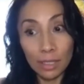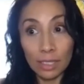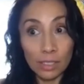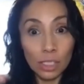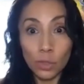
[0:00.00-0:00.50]

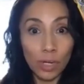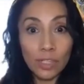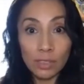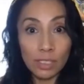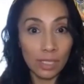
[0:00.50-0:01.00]
the
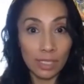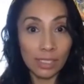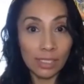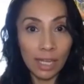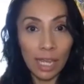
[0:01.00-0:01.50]
situation is not the
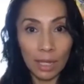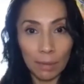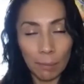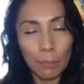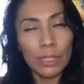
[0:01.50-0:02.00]

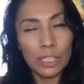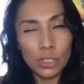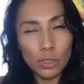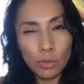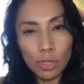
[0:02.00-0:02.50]
same, but
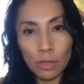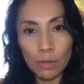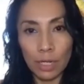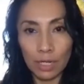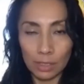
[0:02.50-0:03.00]
it's
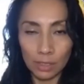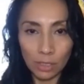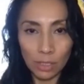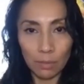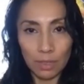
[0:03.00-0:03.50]
triggering
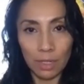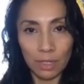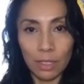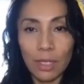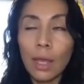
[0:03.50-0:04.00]

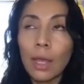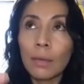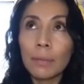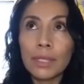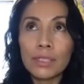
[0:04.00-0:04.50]
something
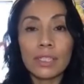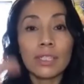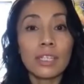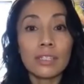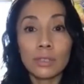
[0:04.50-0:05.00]
because it
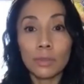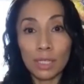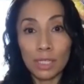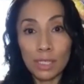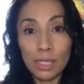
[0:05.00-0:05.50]
needs to
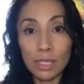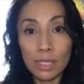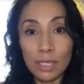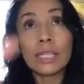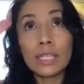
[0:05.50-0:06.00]
be
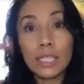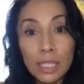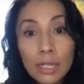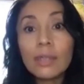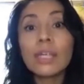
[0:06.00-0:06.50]
healed. And
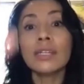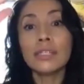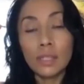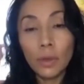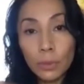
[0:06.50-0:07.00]
here
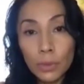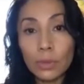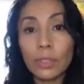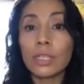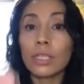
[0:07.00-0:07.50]
is the
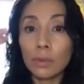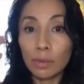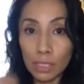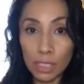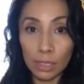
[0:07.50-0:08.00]
opportunity to
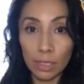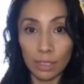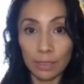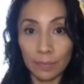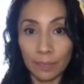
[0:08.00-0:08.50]
heal it.